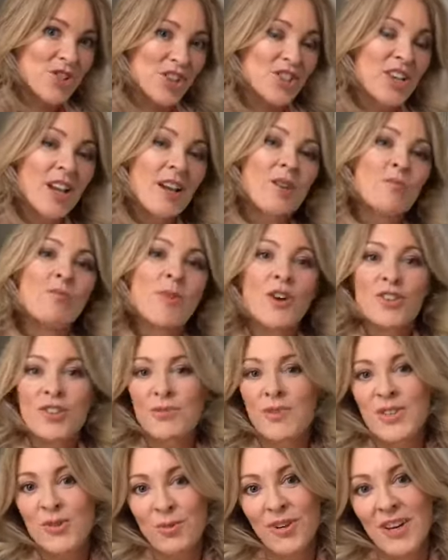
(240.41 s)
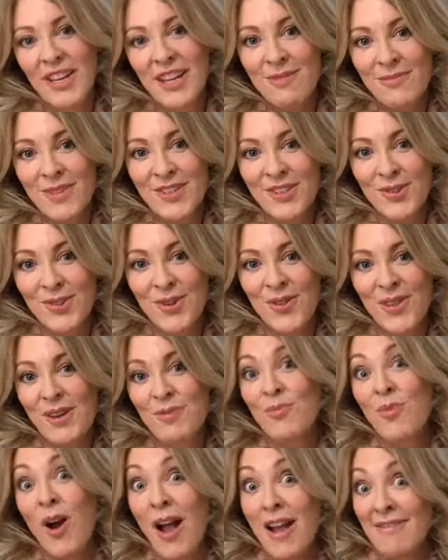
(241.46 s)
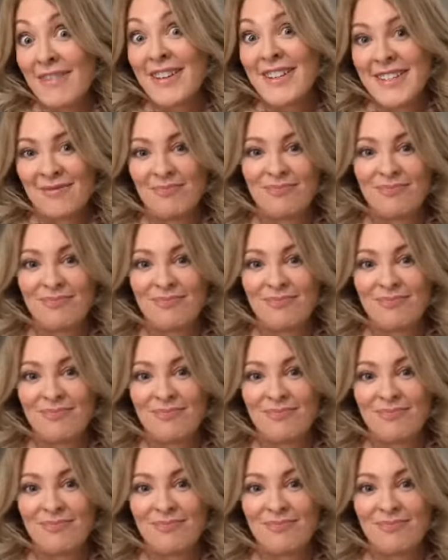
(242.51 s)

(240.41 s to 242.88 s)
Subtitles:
is, most of us want to keep this sort of thing private.